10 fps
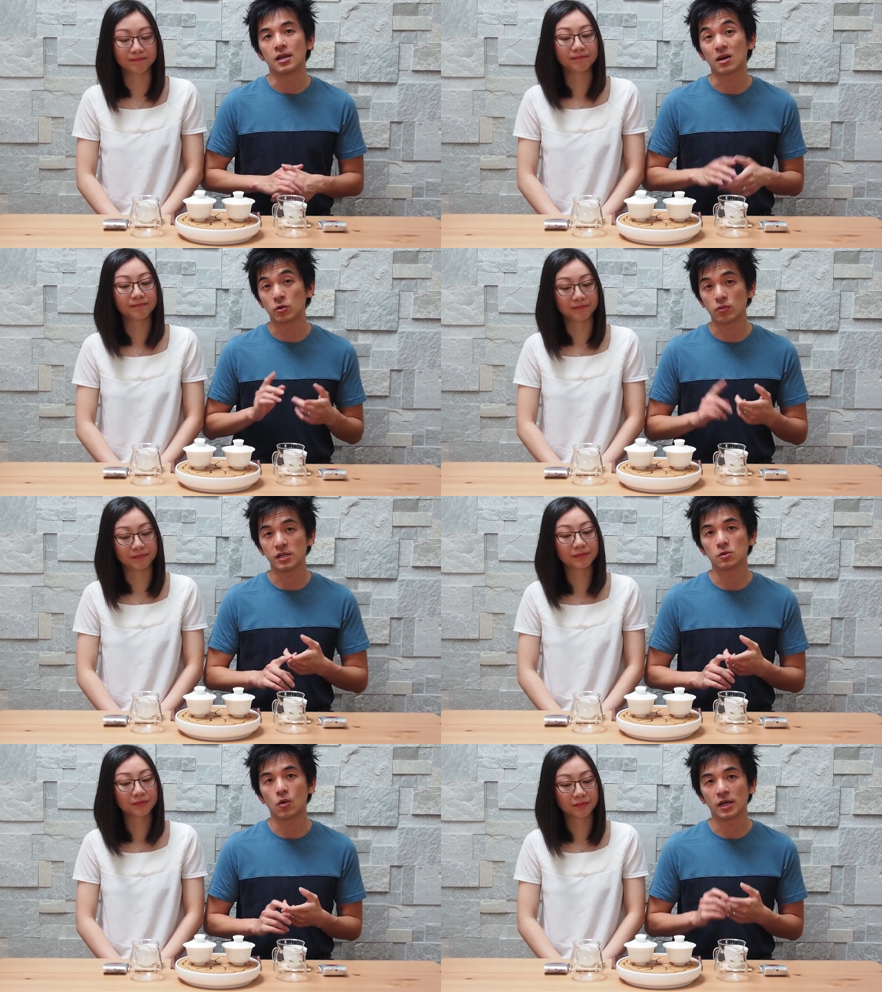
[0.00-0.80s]
Speaker 1: Now the
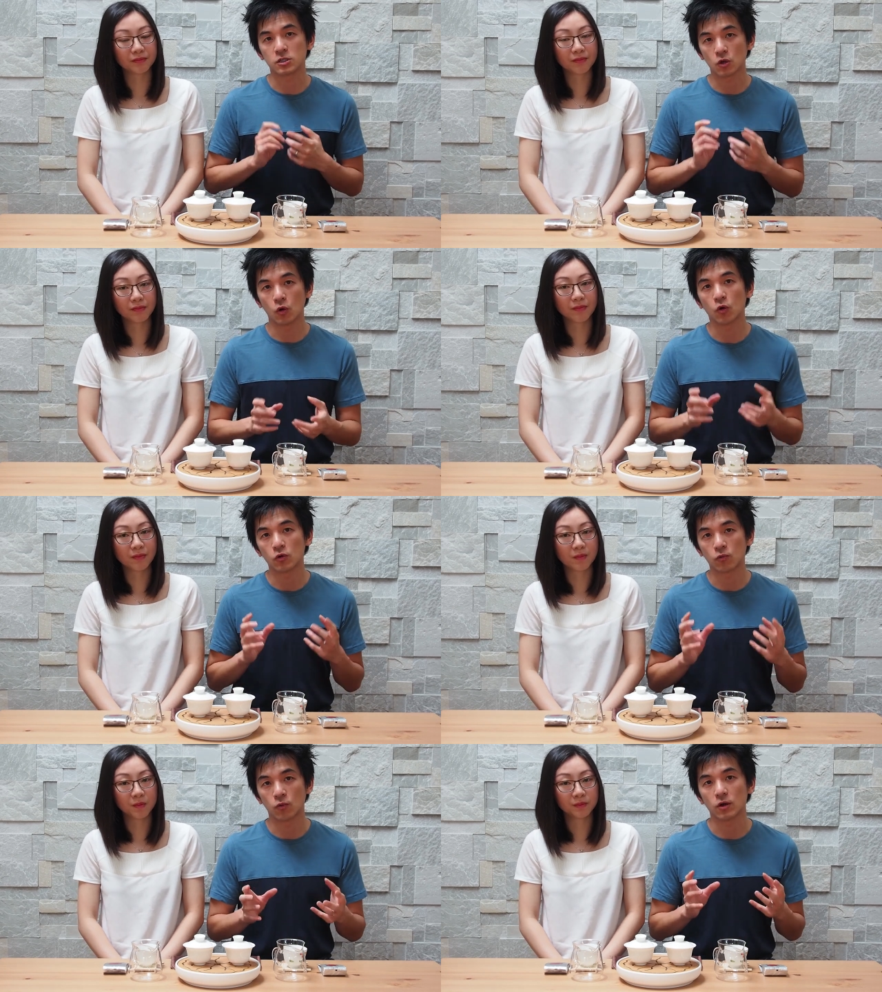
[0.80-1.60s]
reason why it's
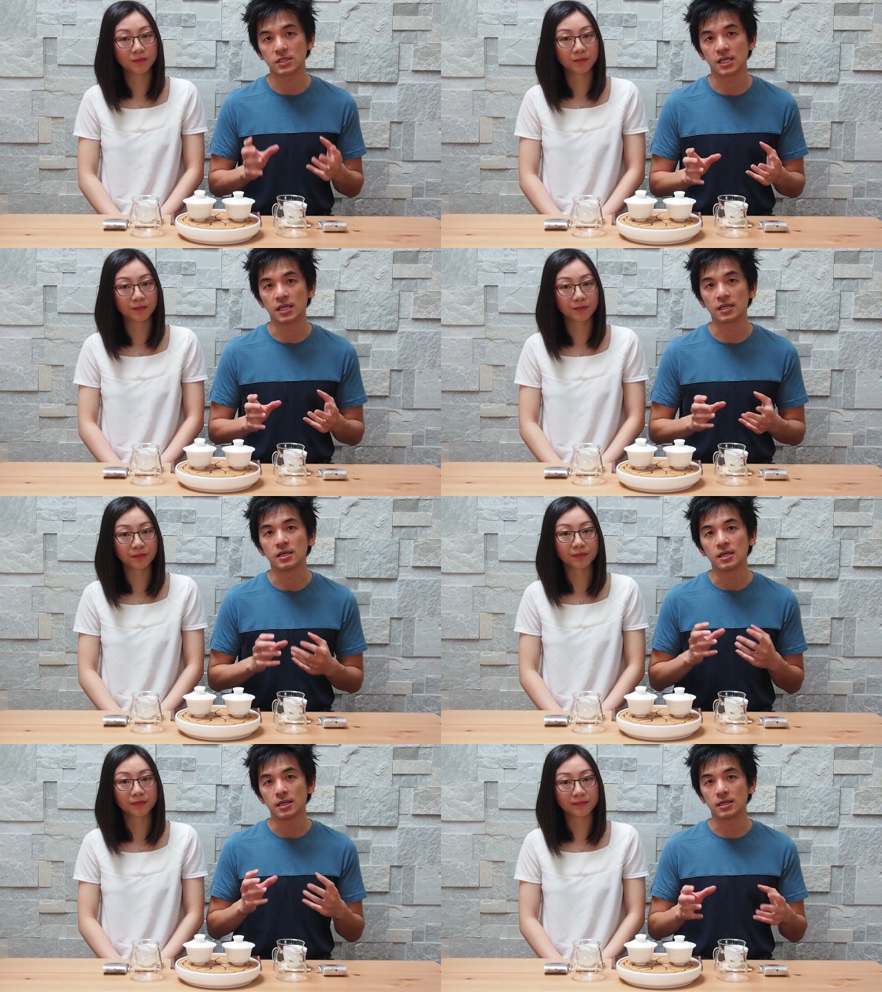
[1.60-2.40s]
called rock
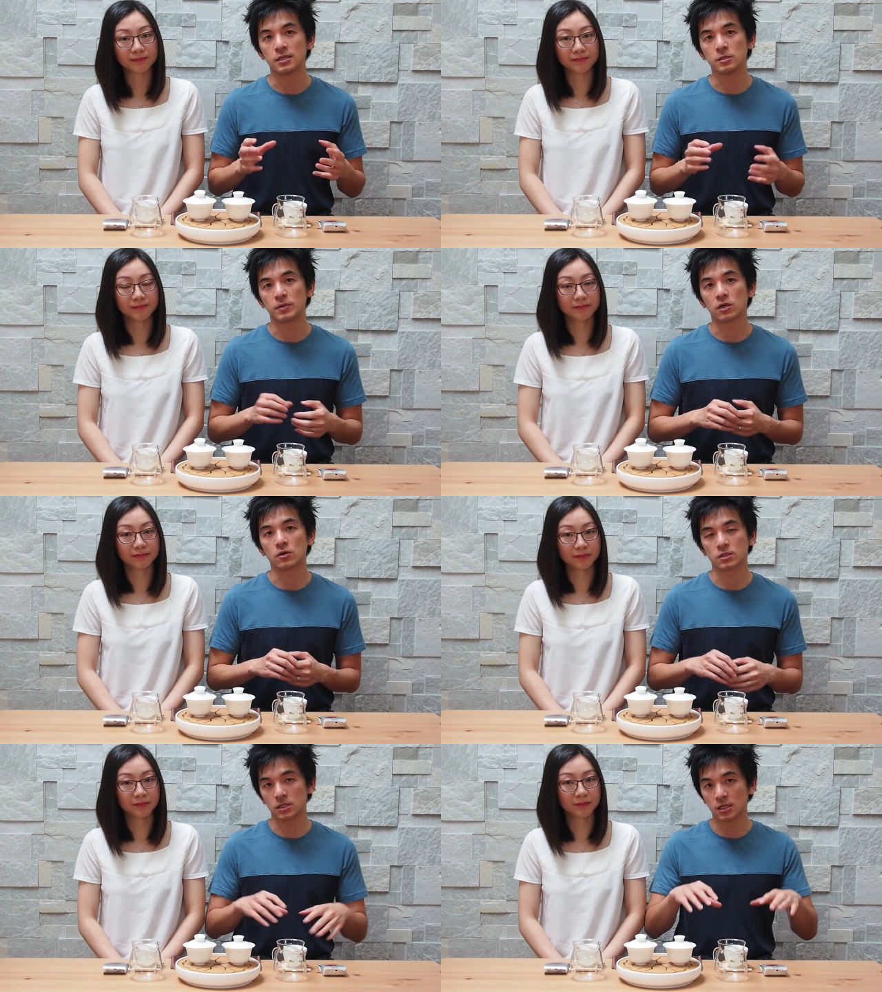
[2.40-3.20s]
tea is
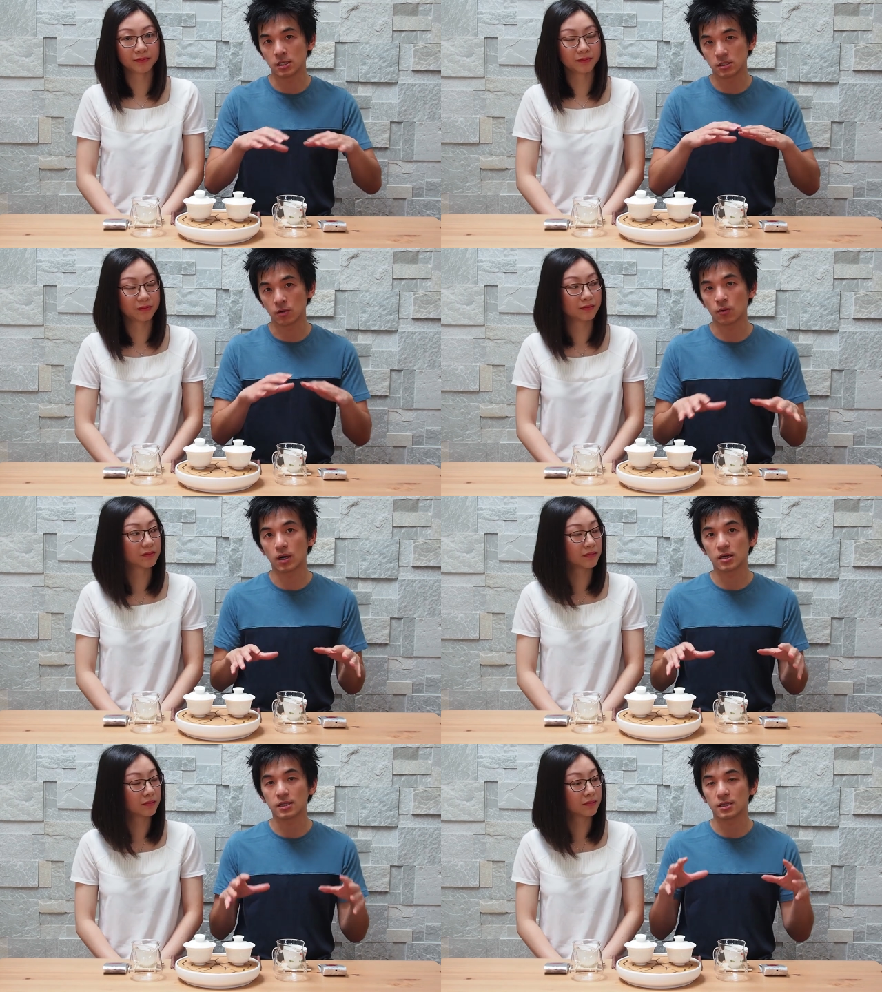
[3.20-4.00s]
because the
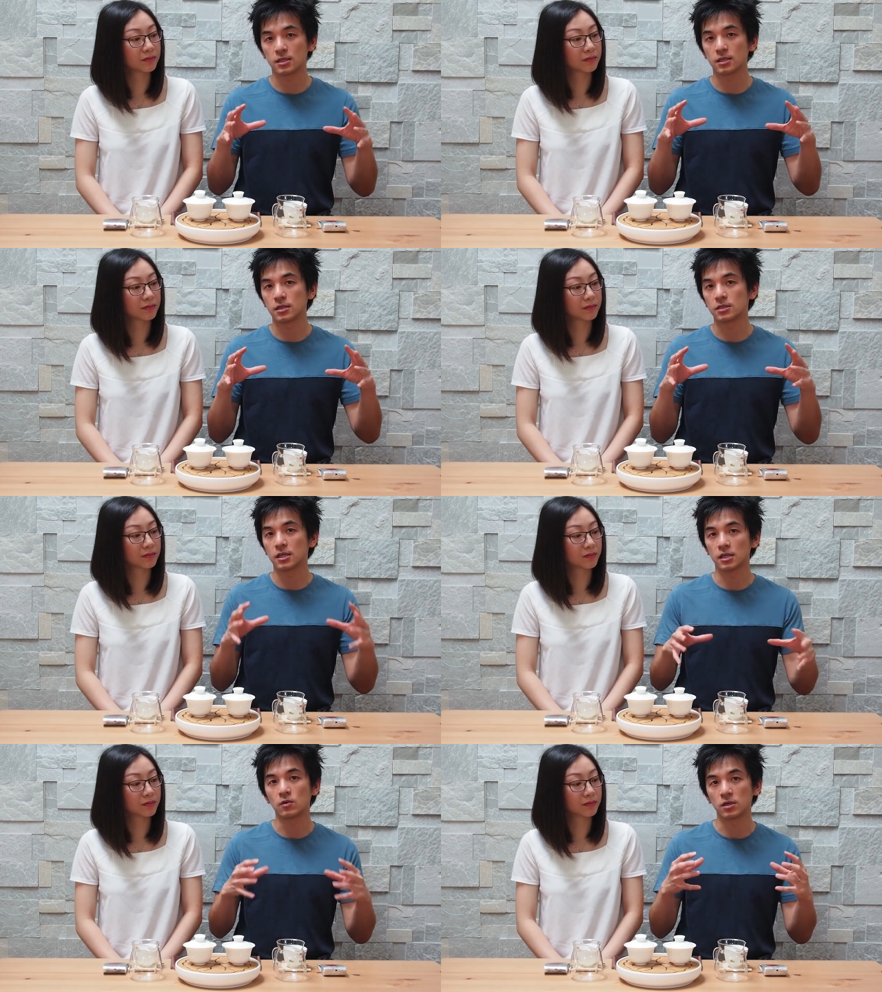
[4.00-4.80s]
terroir that the
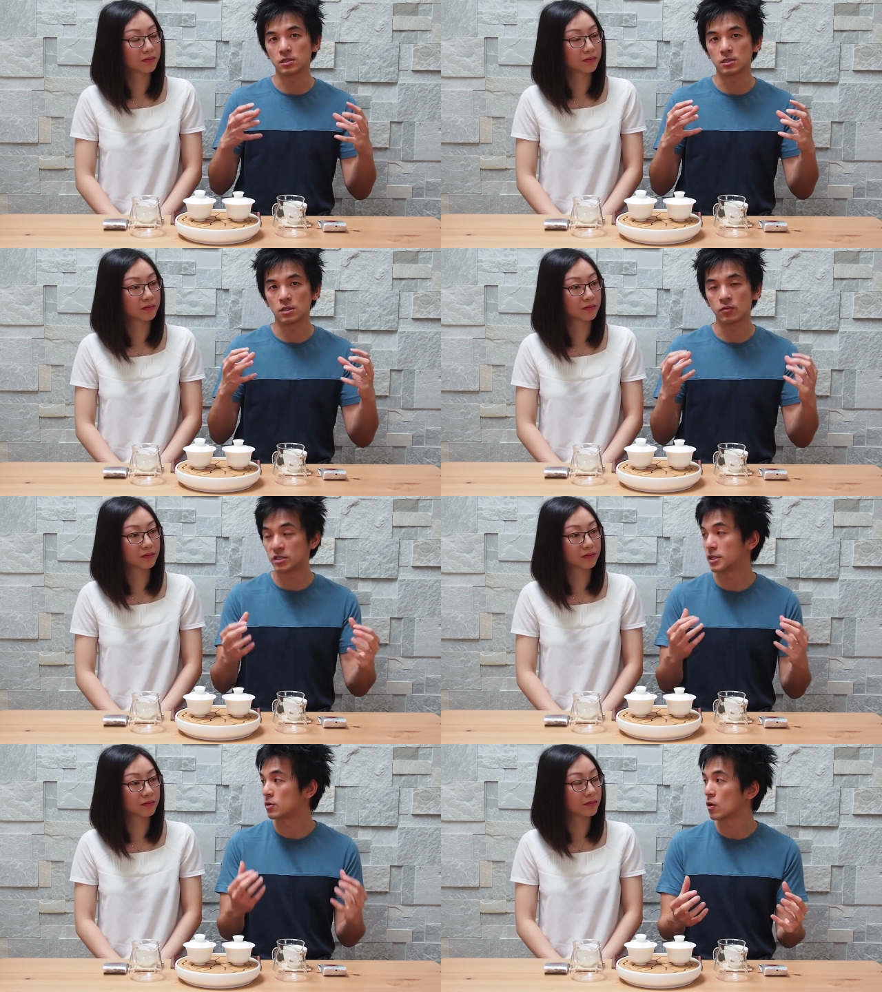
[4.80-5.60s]
tea was
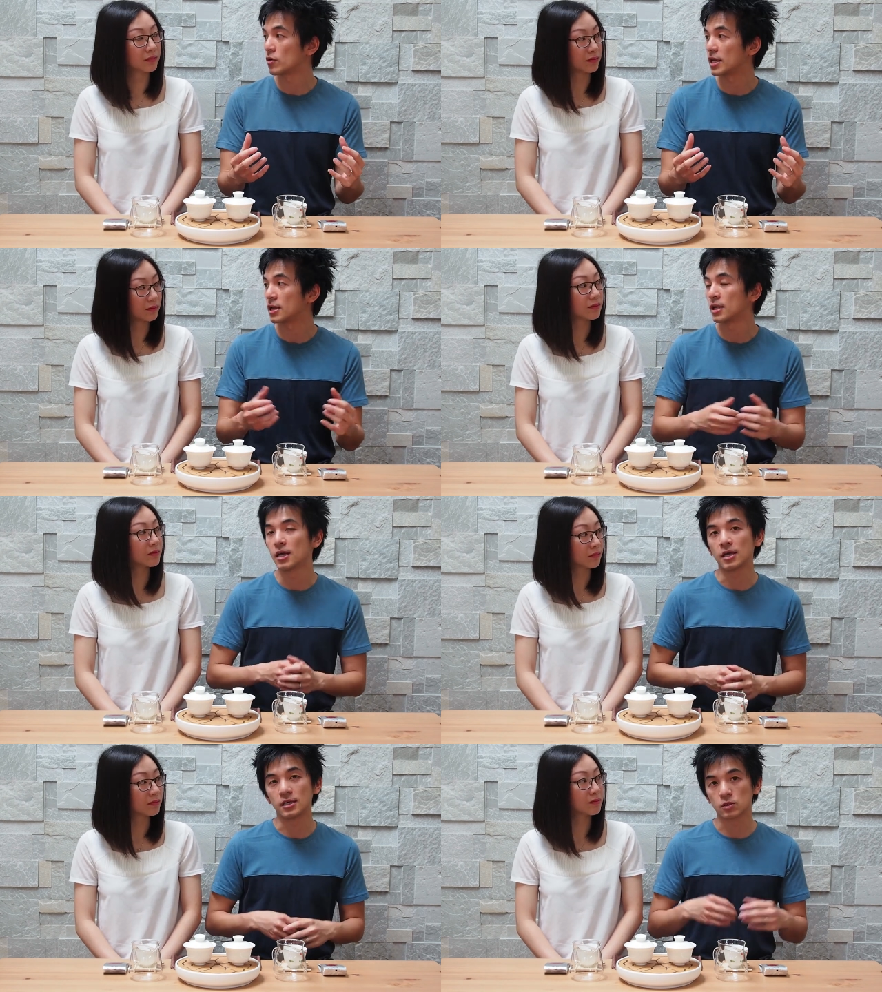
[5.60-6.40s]
originally grown in
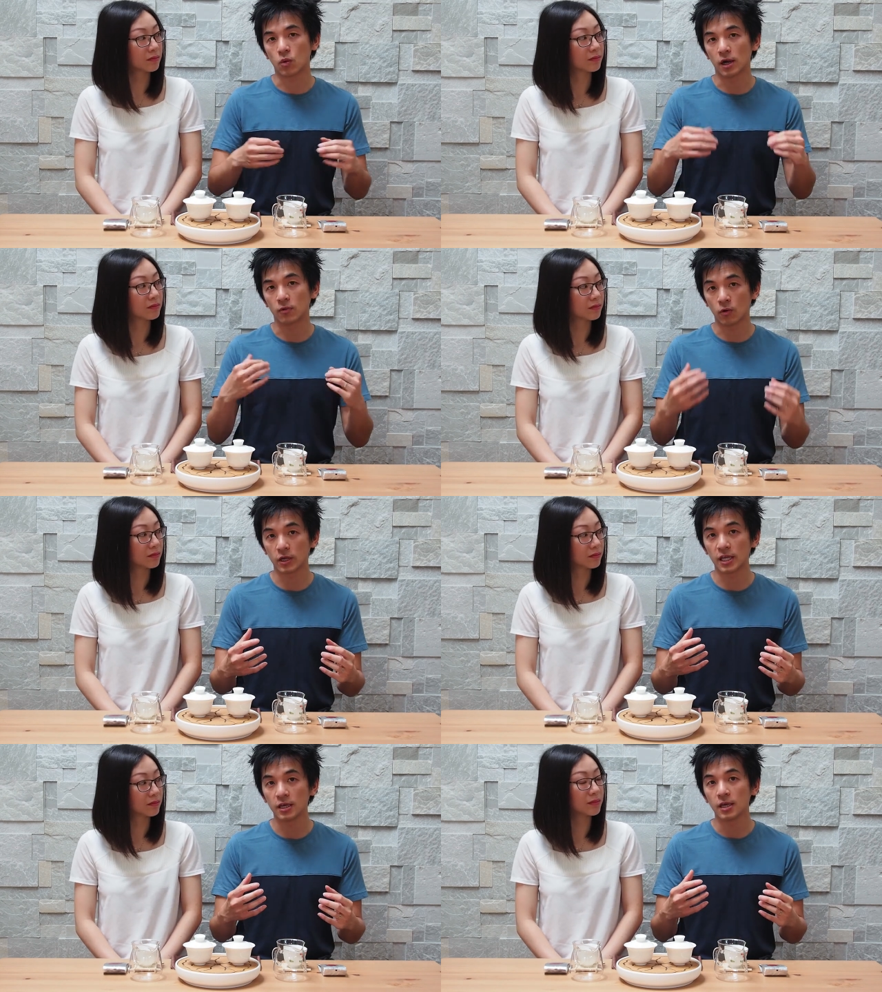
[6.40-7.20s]
is quite
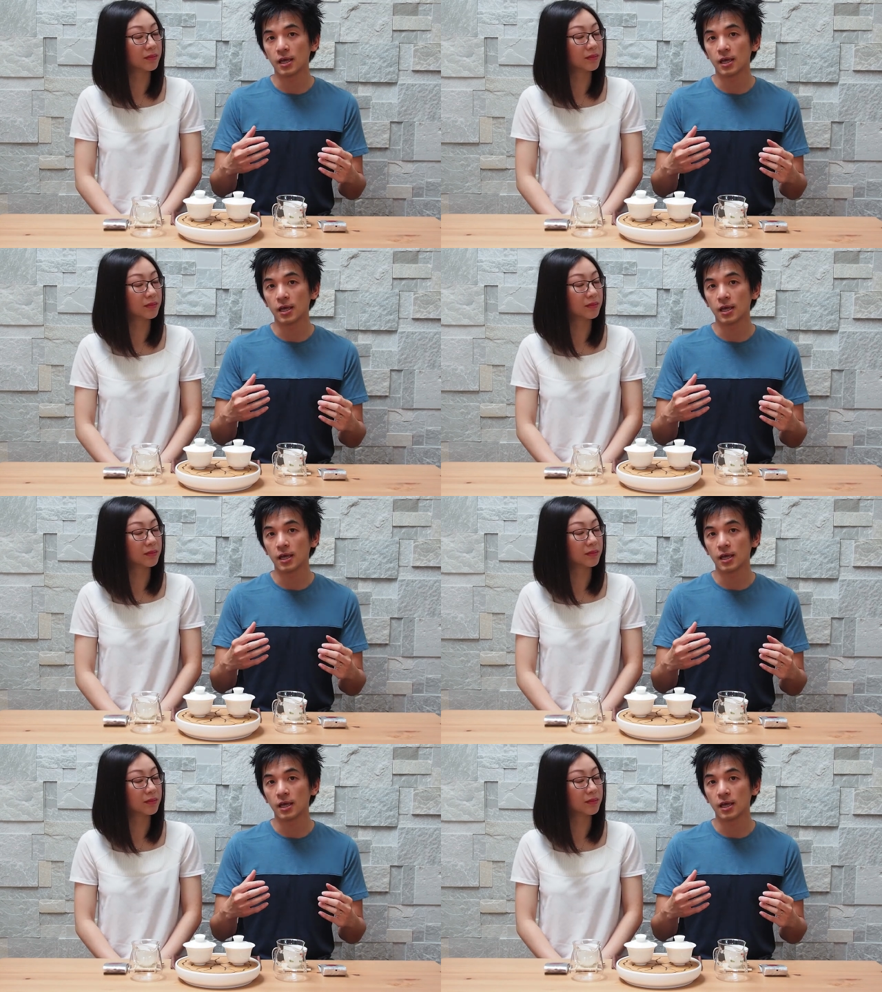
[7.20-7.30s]
rocky